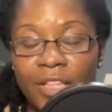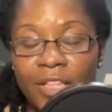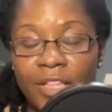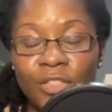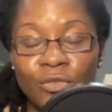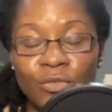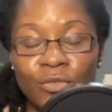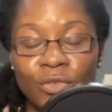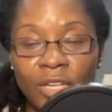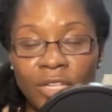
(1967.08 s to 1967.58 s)

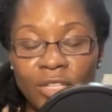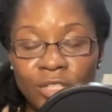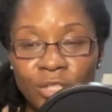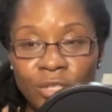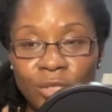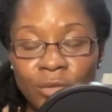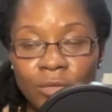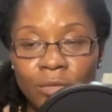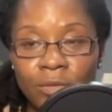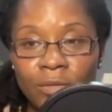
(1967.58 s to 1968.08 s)
The real
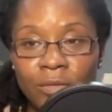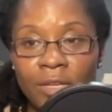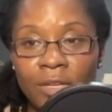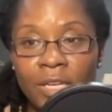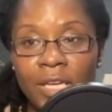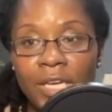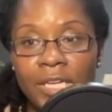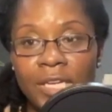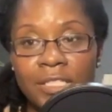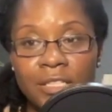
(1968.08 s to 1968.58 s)
you
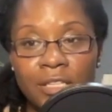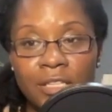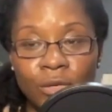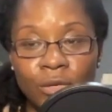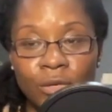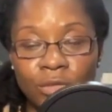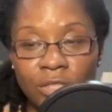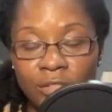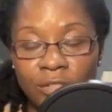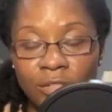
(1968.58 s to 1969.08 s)
is the
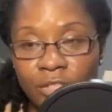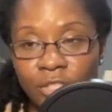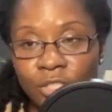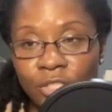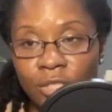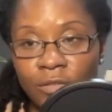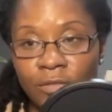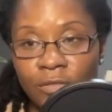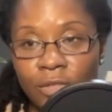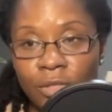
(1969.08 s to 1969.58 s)
only
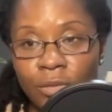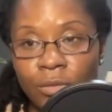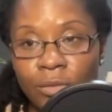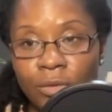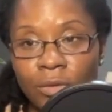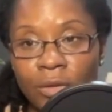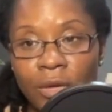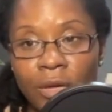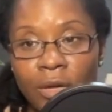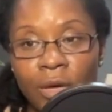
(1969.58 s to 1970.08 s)
version of you
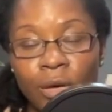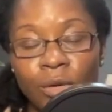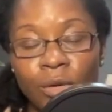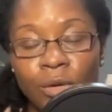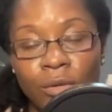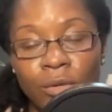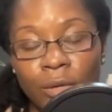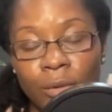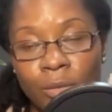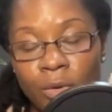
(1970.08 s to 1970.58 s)

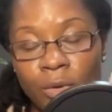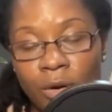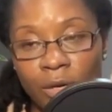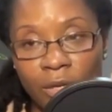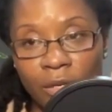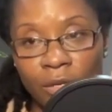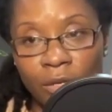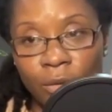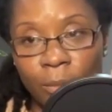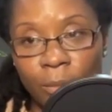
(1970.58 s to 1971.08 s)
who can walk
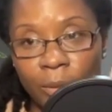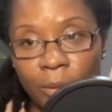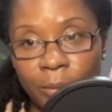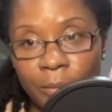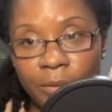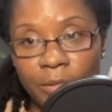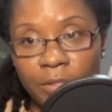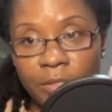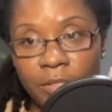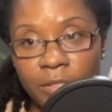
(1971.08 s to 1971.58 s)
in your
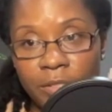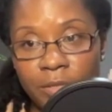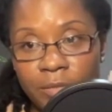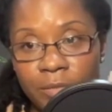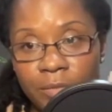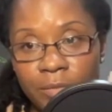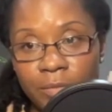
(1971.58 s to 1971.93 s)
purpose.